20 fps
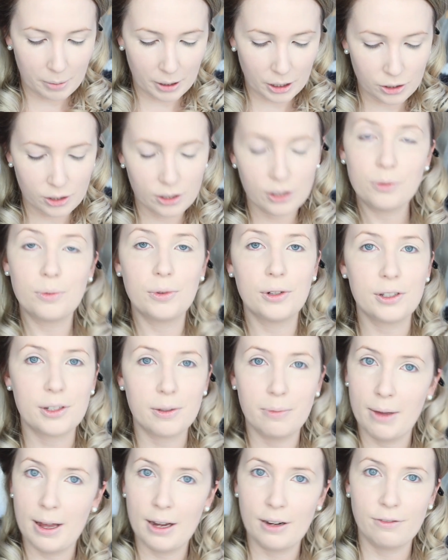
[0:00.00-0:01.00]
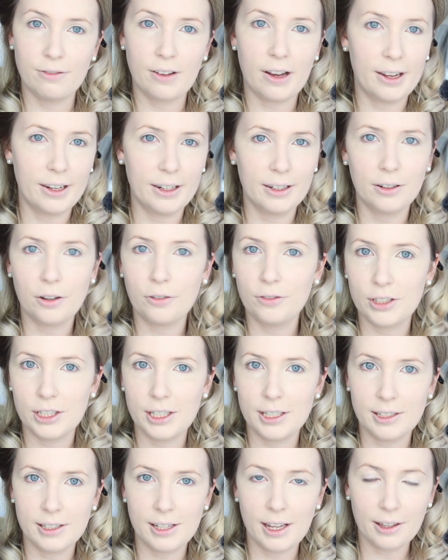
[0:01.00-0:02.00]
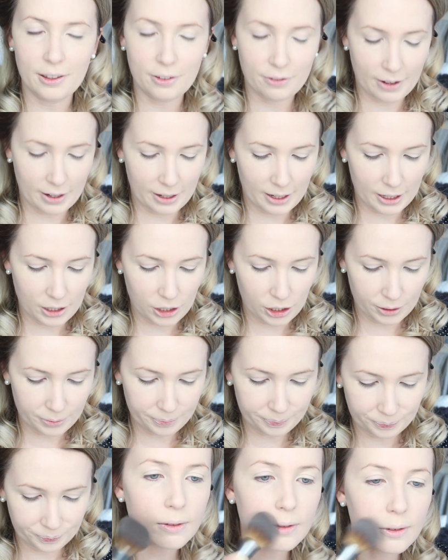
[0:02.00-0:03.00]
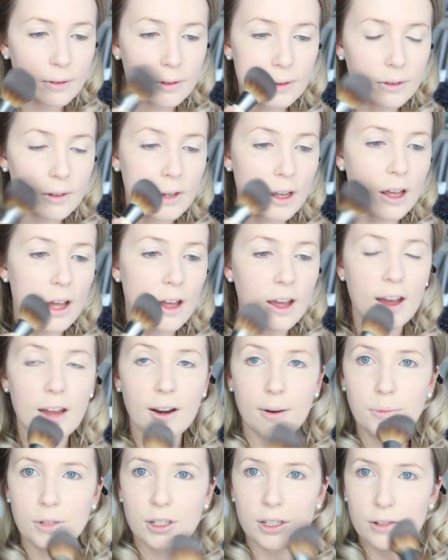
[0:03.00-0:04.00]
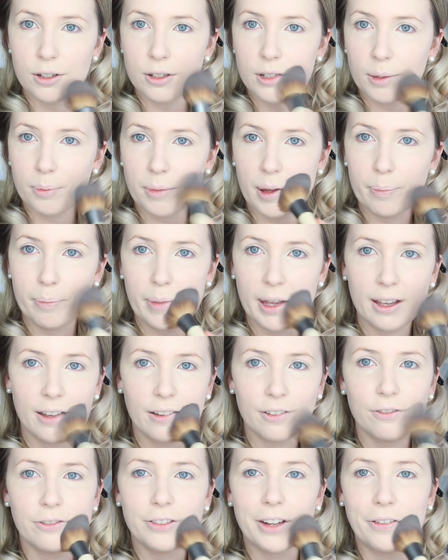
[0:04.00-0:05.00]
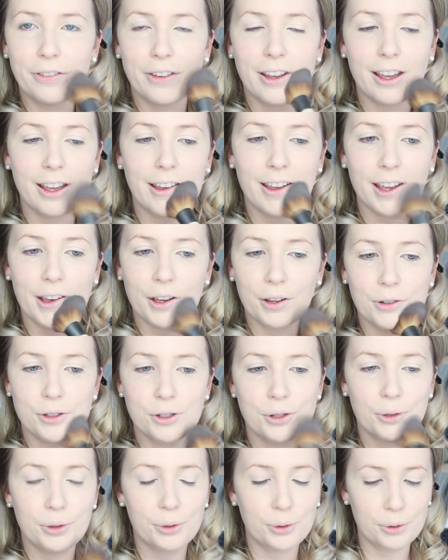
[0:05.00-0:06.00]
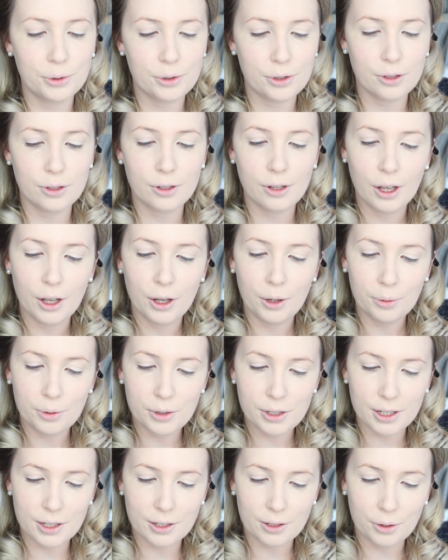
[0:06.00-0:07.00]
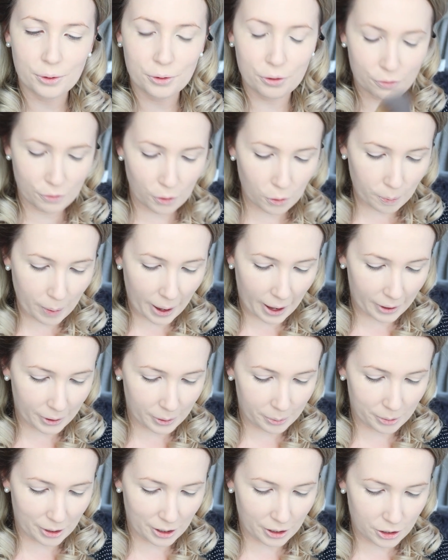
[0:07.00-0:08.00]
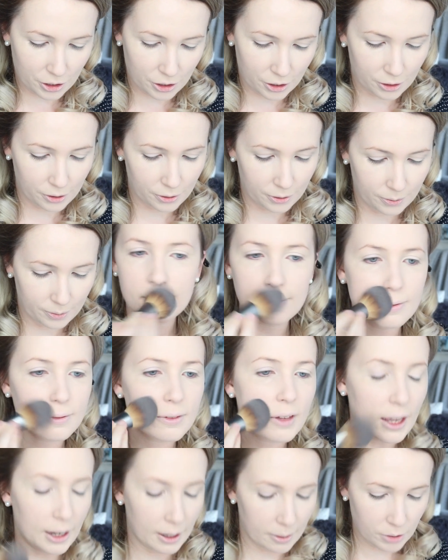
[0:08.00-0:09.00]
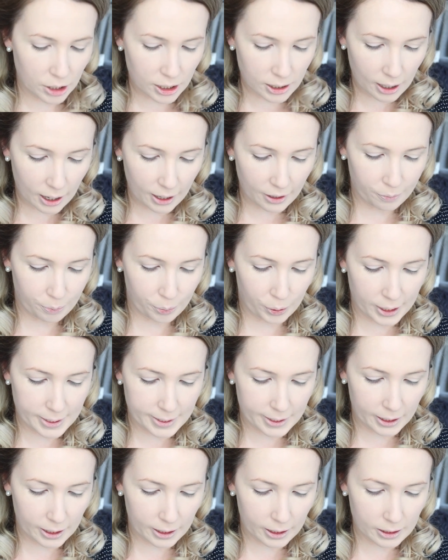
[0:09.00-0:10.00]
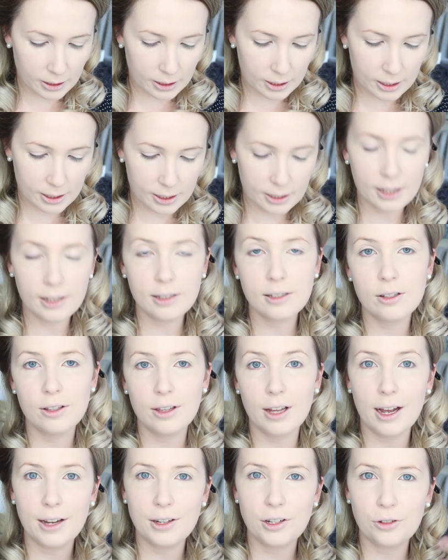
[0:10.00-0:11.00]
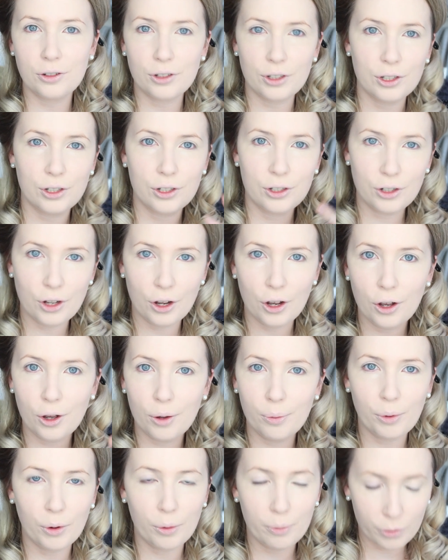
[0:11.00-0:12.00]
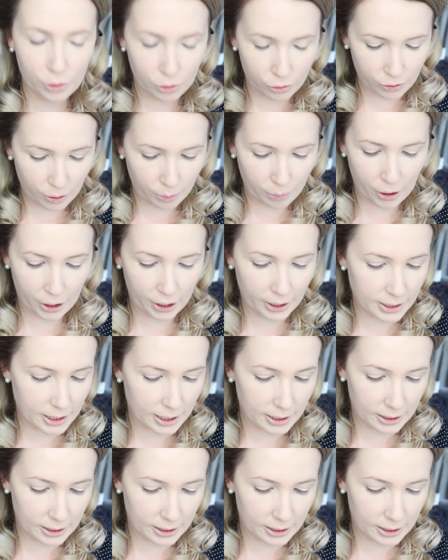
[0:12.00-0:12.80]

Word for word: but you still want to mattify and obviously set the foundation. And I'm just using my big fluffy Eco Tools, what is this called, full powder brush. And I'm just kind of pressing it into the skin so that I don't disturb or move the product